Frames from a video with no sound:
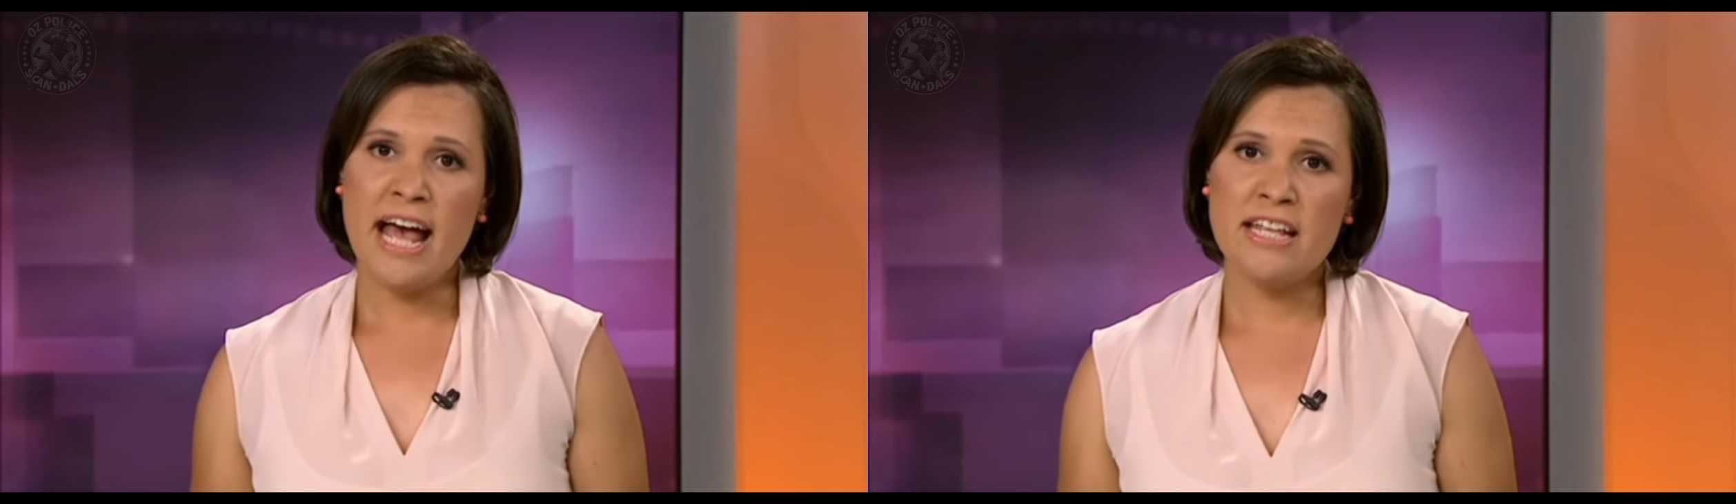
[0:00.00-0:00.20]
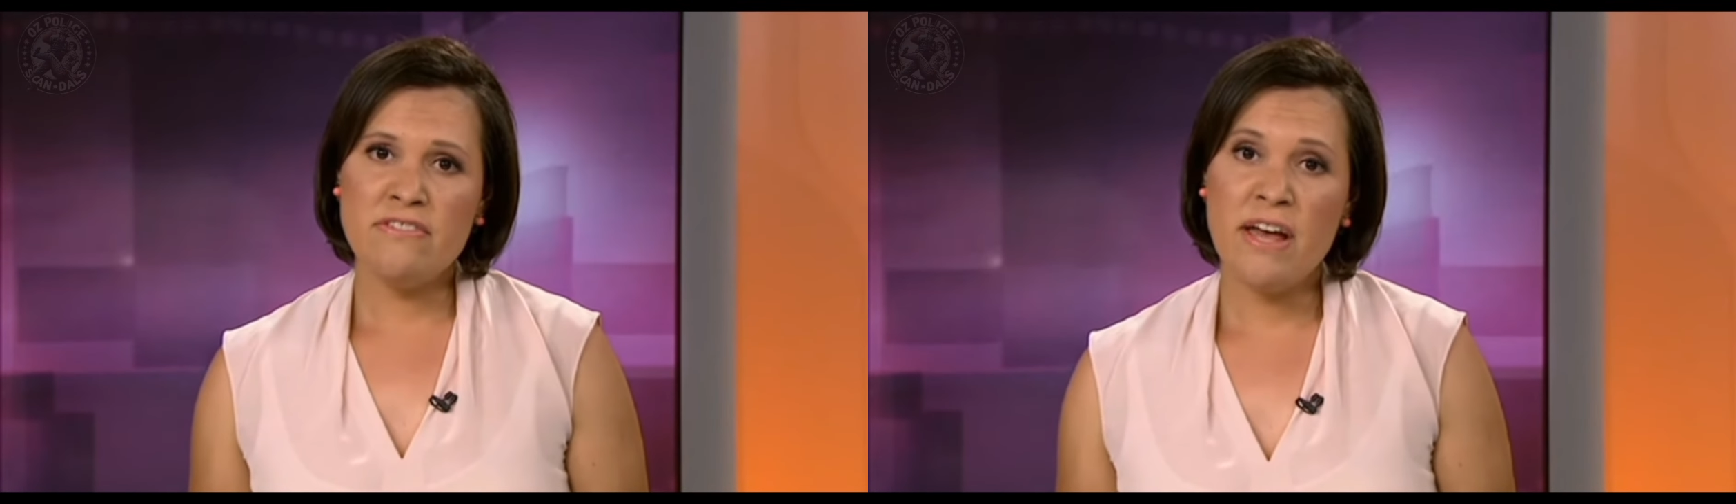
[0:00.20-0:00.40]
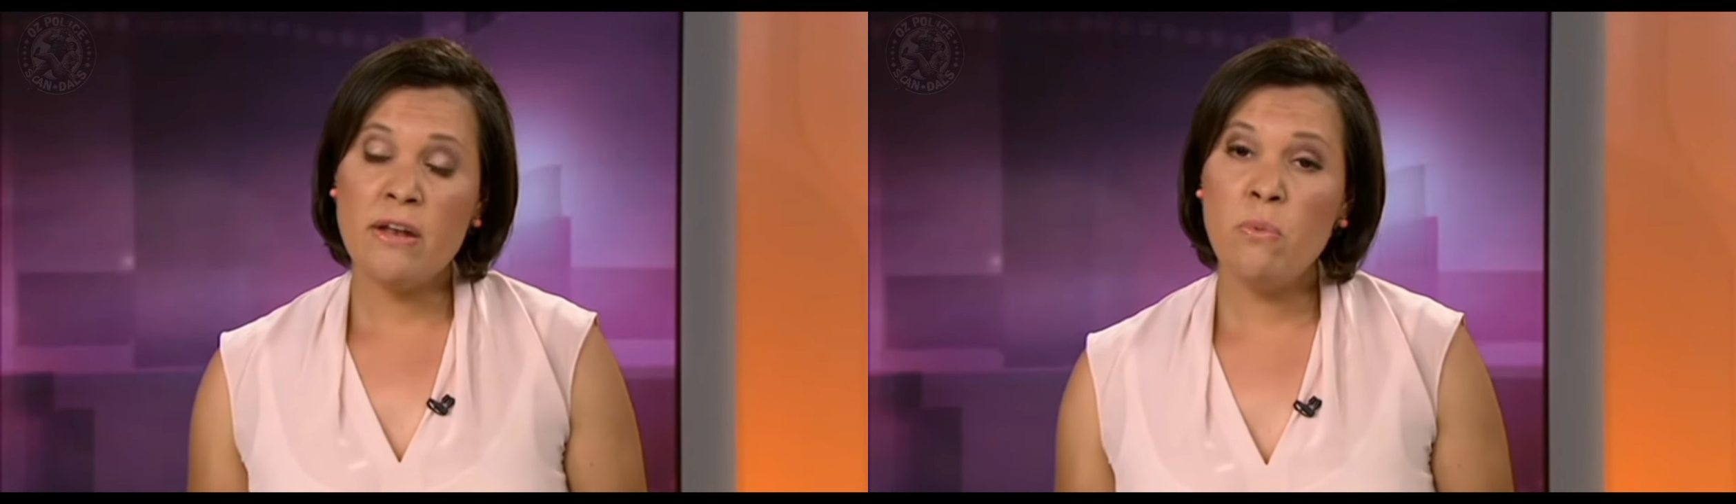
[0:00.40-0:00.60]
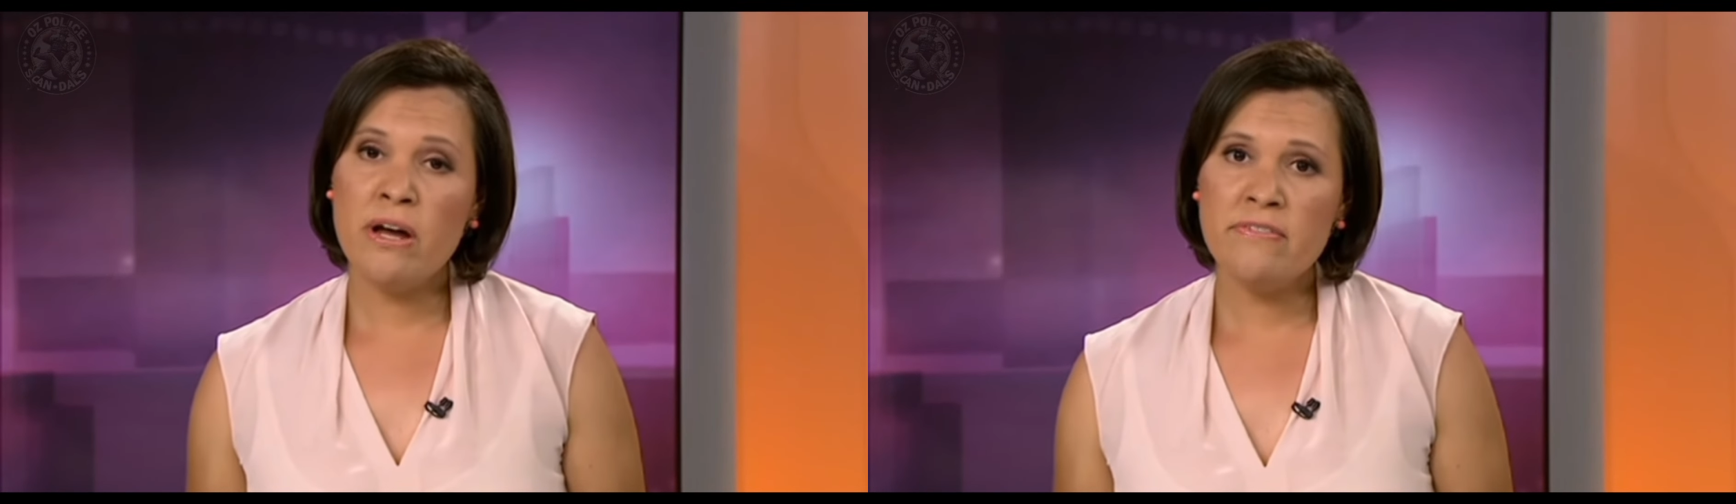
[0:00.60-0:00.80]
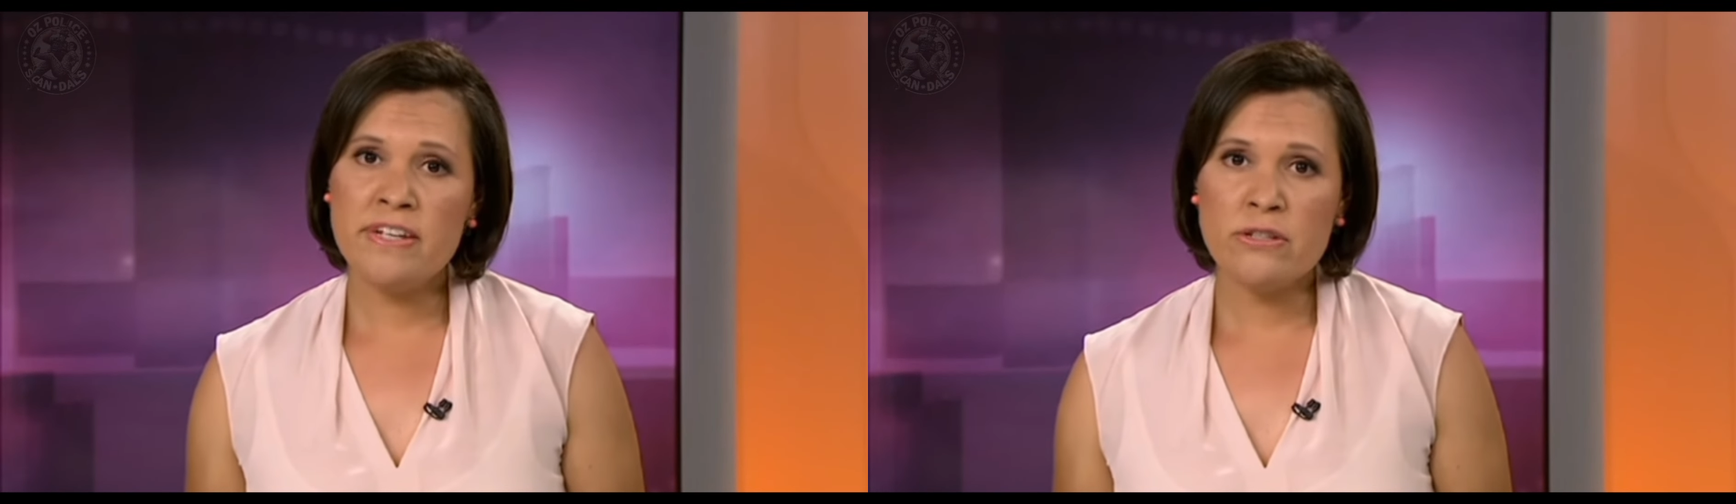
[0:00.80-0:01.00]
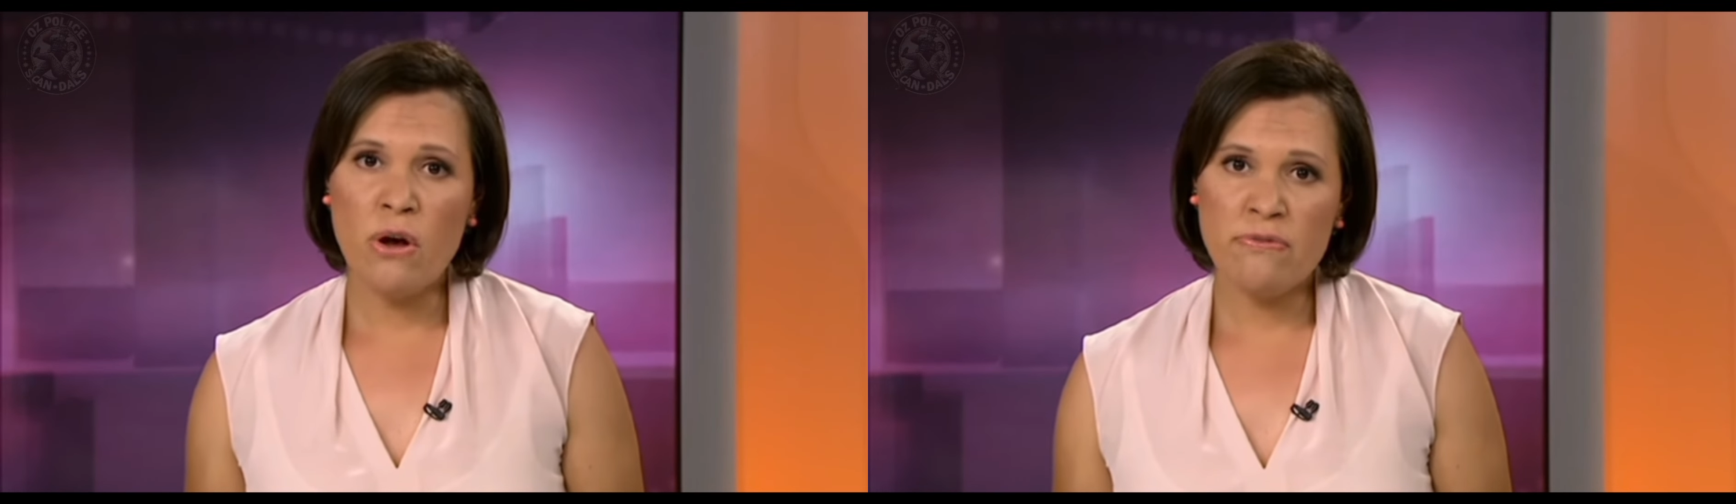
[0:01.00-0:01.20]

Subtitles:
has found one of its